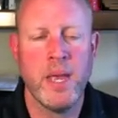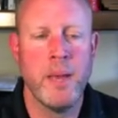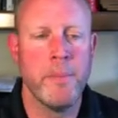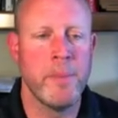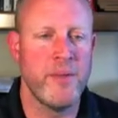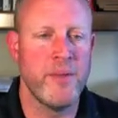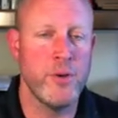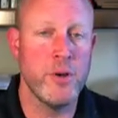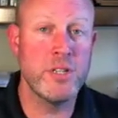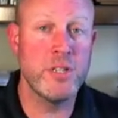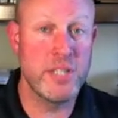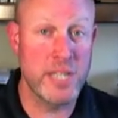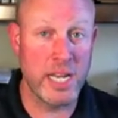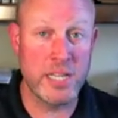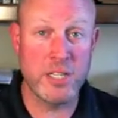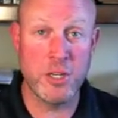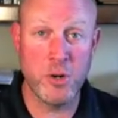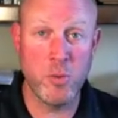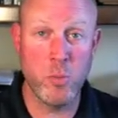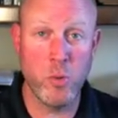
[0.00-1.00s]
But if you're
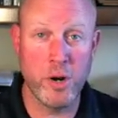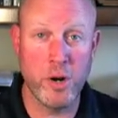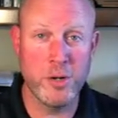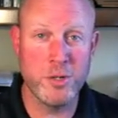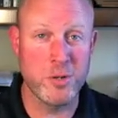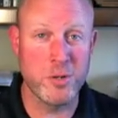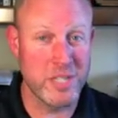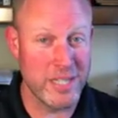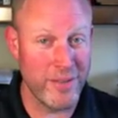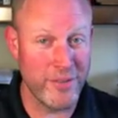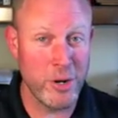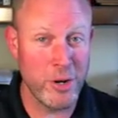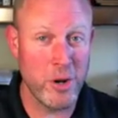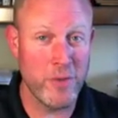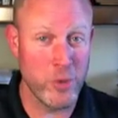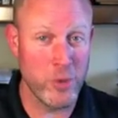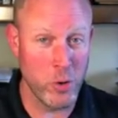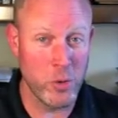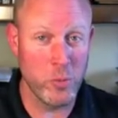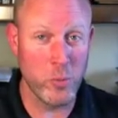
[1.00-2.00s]
600 words or 700
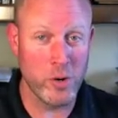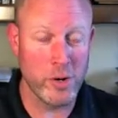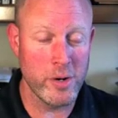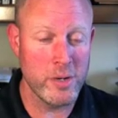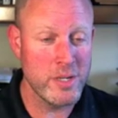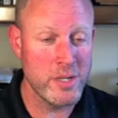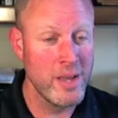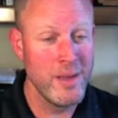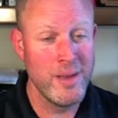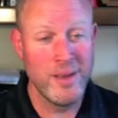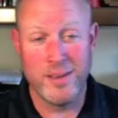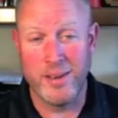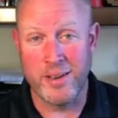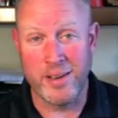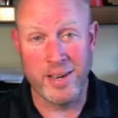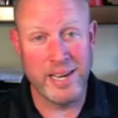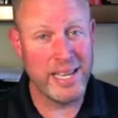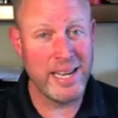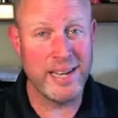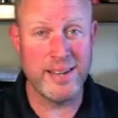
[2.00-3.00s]
of your own words, you're
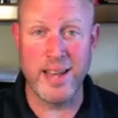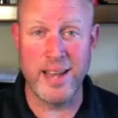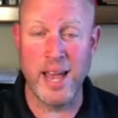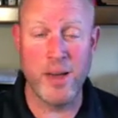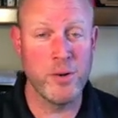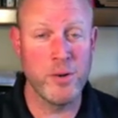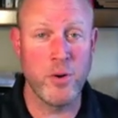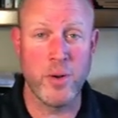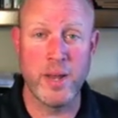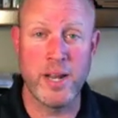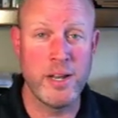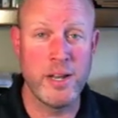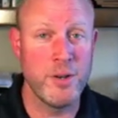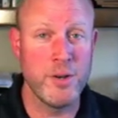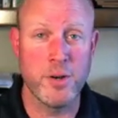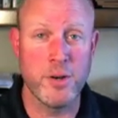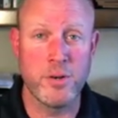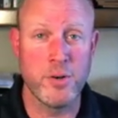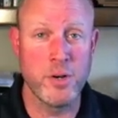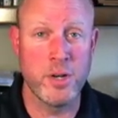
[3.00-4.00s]
going to get downgraded in
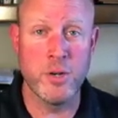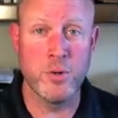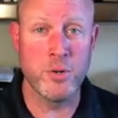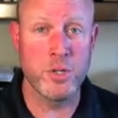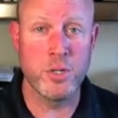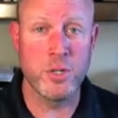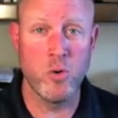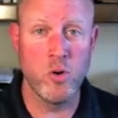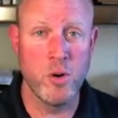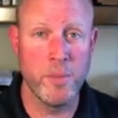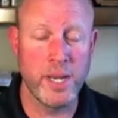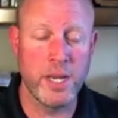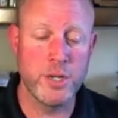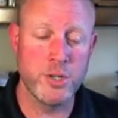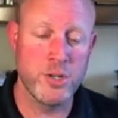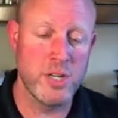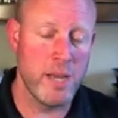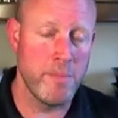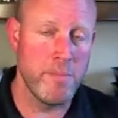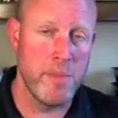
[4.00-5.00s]
your score because
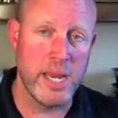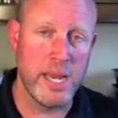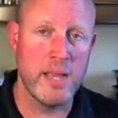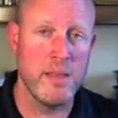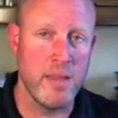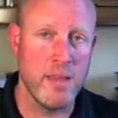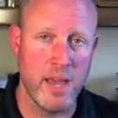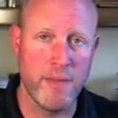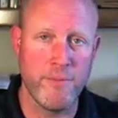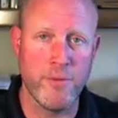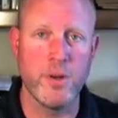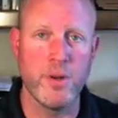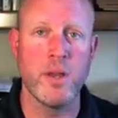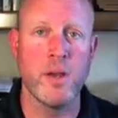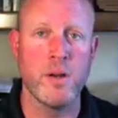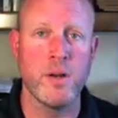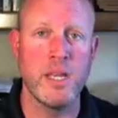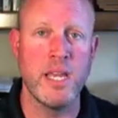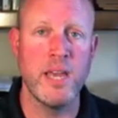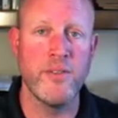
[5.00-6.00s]
you're not making the effort
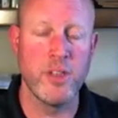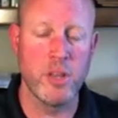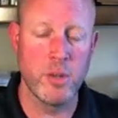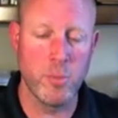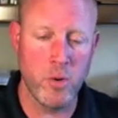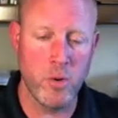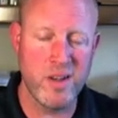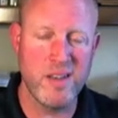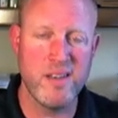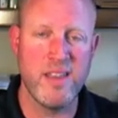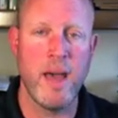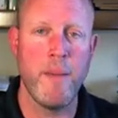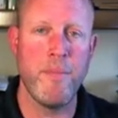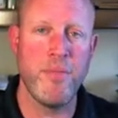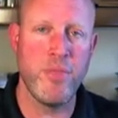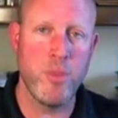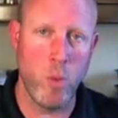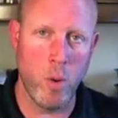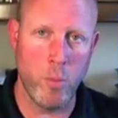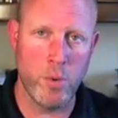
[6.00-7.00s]
here to give a little more
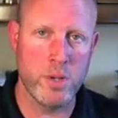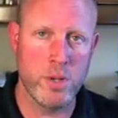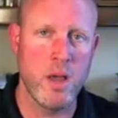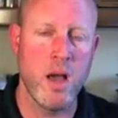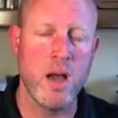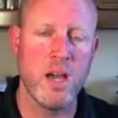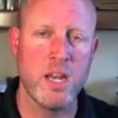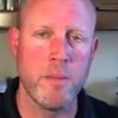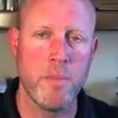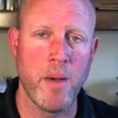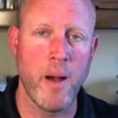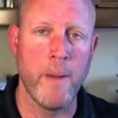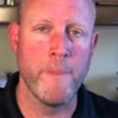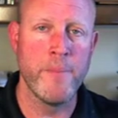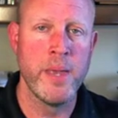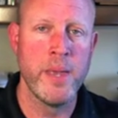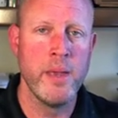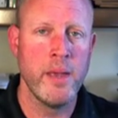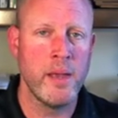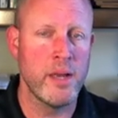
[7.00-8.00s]
depth to what we're talking about.